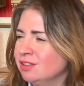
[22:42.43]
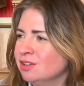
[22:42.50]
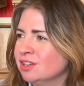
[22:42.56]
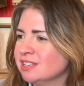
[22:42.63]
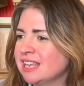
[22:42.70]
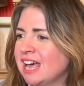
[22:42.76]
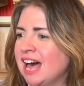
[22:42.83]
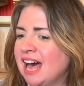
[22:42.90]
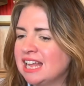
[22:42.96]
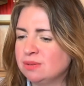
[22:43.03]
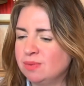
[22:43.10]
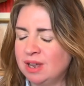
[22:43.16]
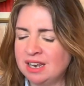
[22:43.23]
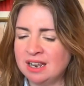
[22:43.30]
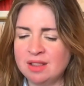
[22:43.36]
thoughts I
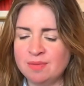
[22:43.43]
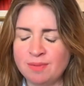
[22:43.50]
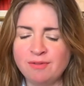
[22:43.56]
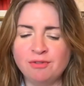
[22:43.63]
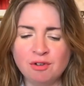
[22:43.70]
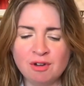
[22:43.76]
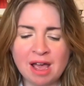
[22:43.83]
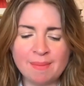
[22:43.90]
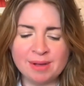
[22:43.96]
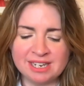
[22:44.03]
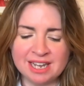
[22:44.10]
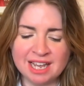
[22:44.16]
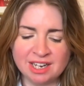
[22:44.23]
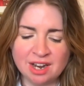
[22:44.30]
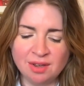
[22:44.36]
had before I had my
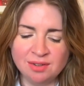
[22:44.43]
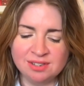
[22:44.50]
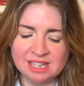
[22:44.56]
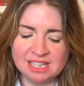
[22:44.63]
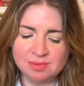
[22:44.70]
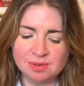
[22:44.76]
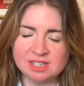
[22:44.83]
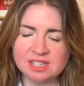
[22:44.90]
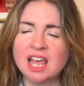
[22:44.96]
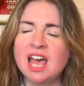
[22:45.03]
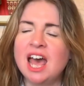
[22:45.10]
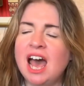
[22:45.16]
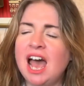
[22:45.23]
diagnosis was,